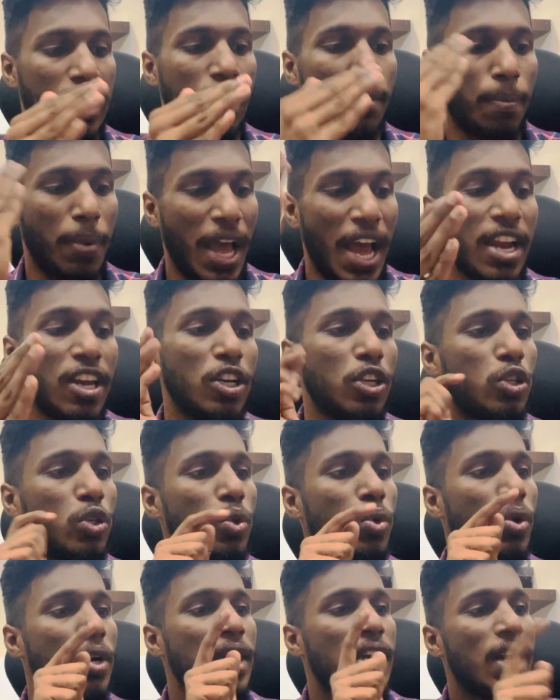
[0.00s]
planning to
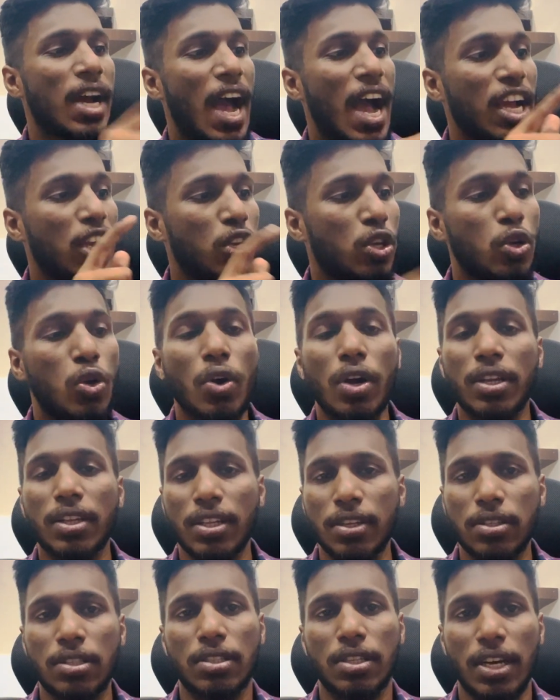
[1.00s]
acquire
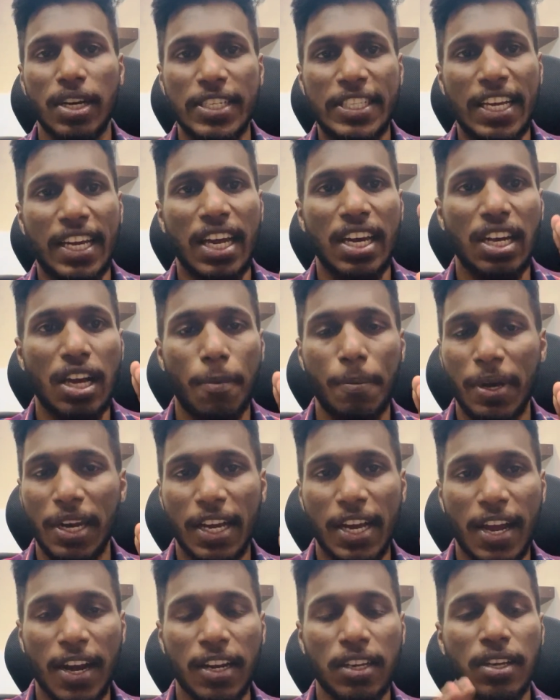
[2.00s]
this second company,
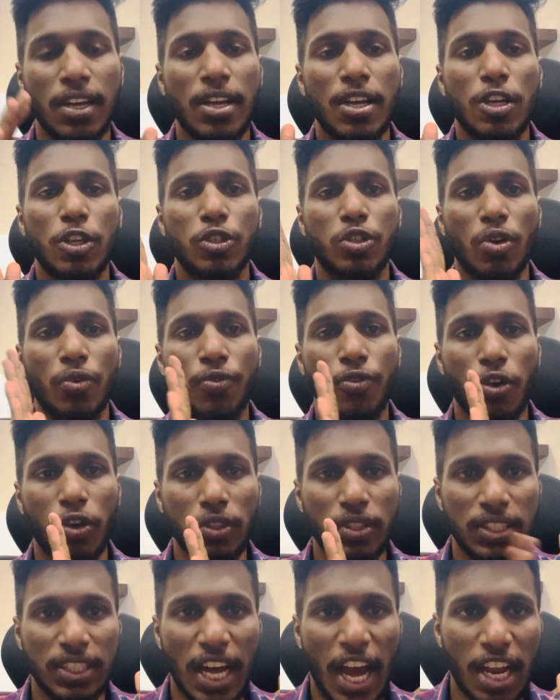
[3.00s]
correct? So for
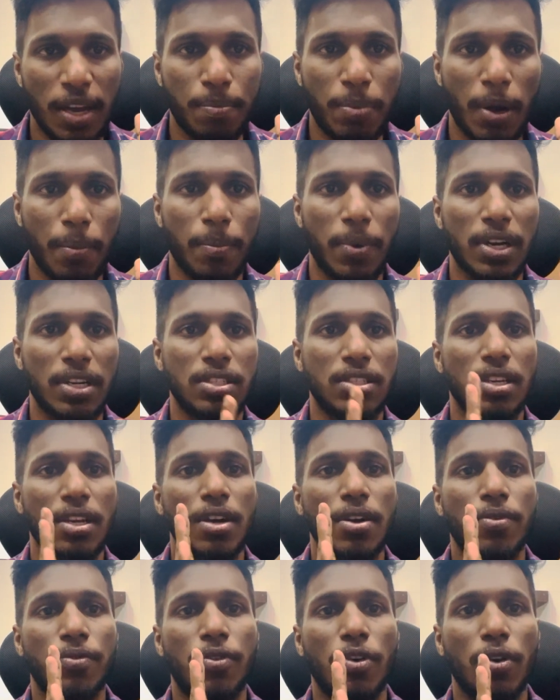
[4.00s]
that purpose,
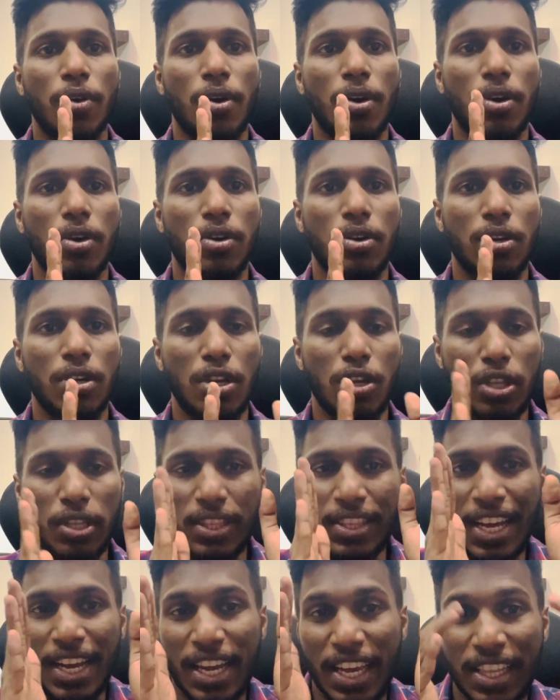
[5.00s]
for
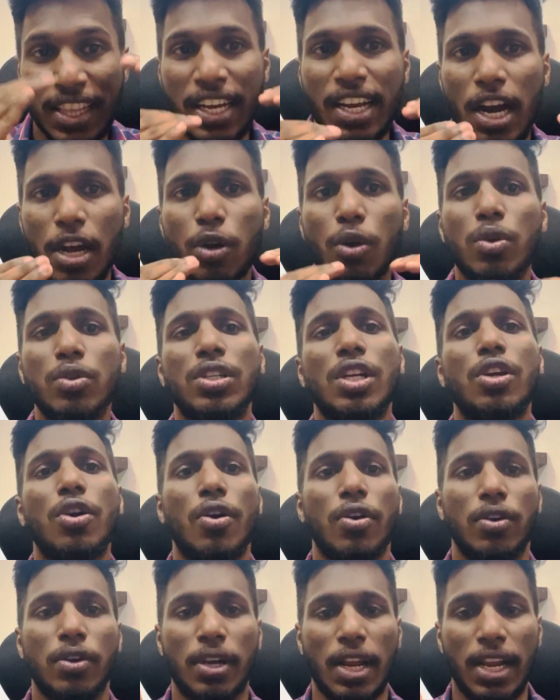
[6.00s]
in the conclusion, you
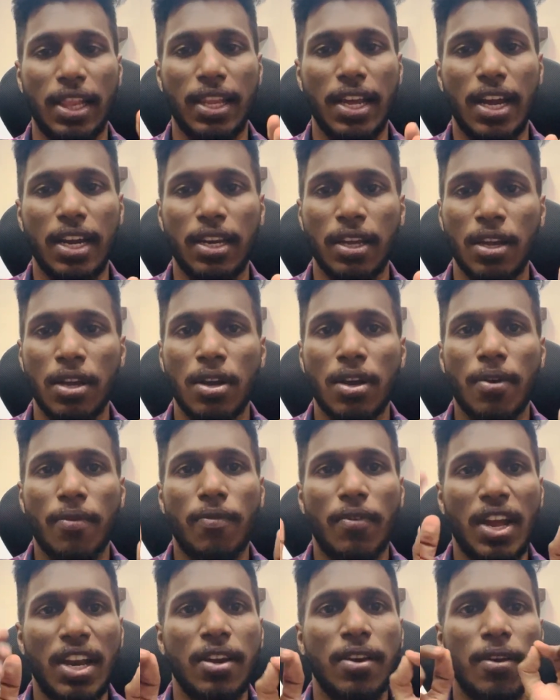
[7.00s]
have to tell that
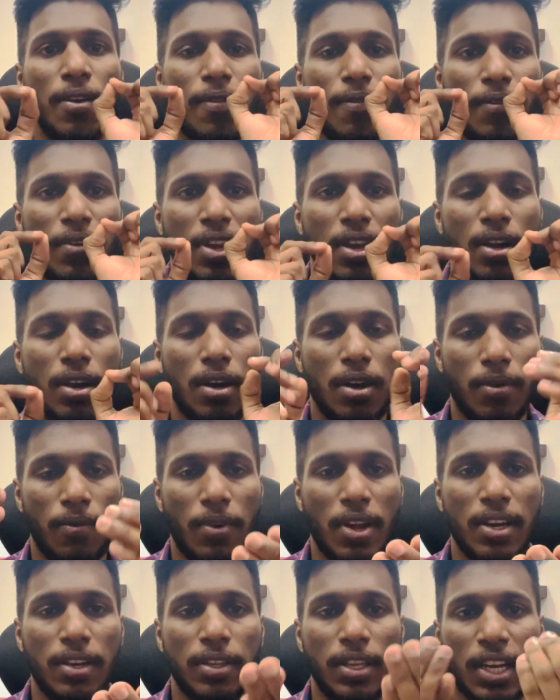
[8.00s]
when
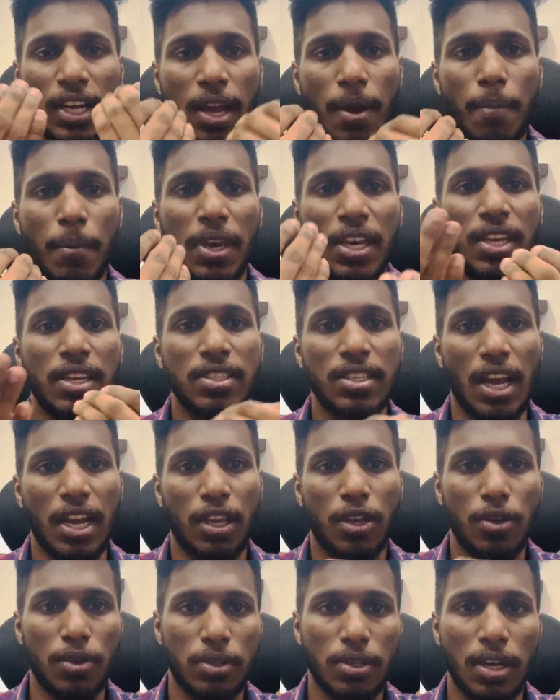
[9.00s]
the company is
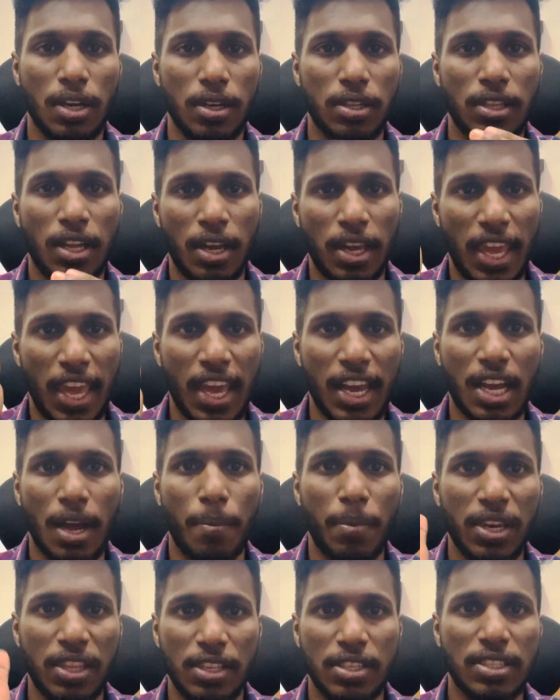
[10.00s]
the A
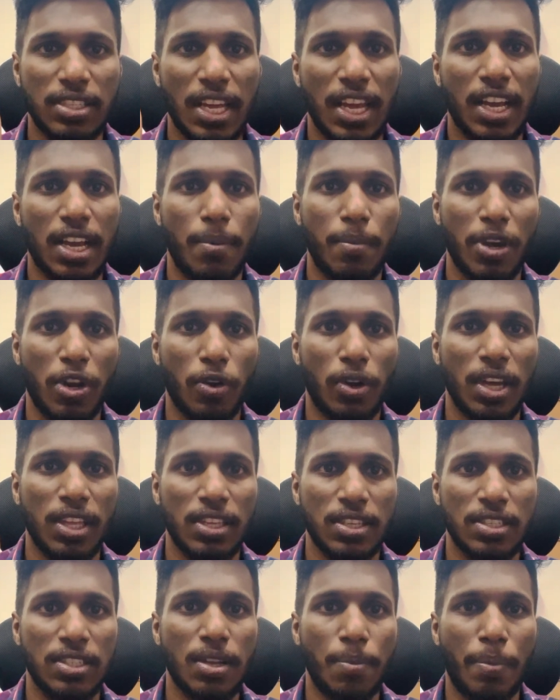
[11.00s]
company, this is the A company, okay,
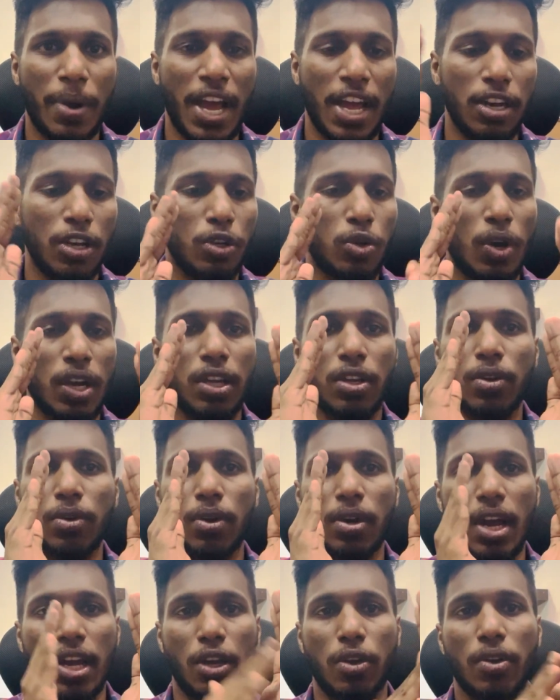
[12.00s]
this is the planning to
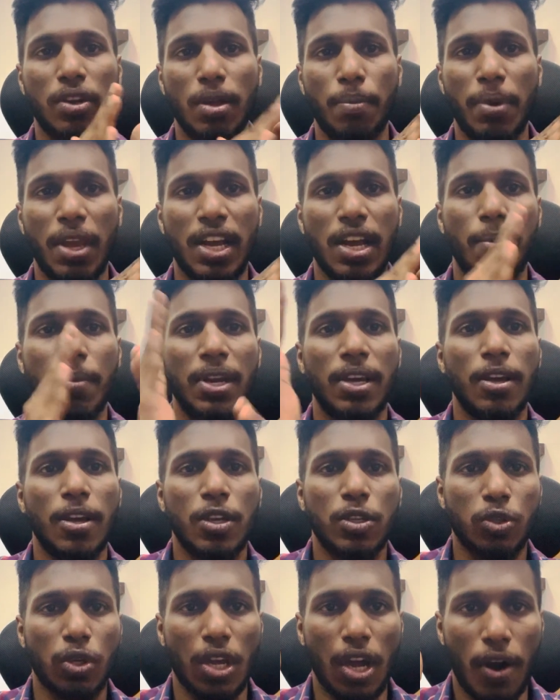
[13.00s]
acquire the B company.
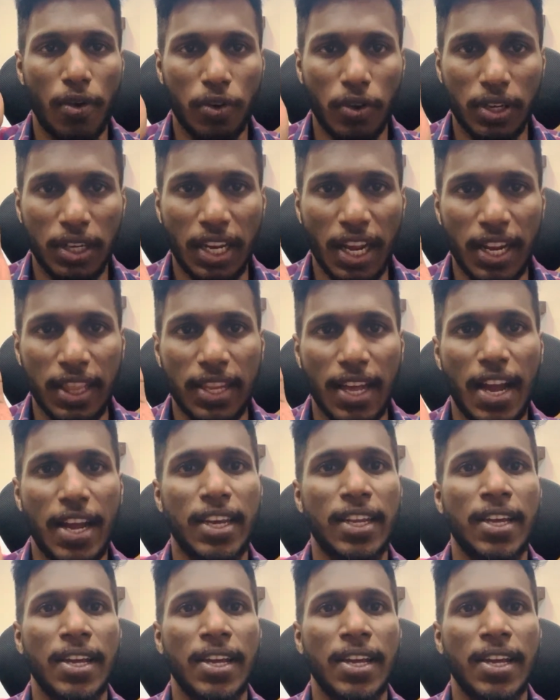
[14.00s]
So you have to tell that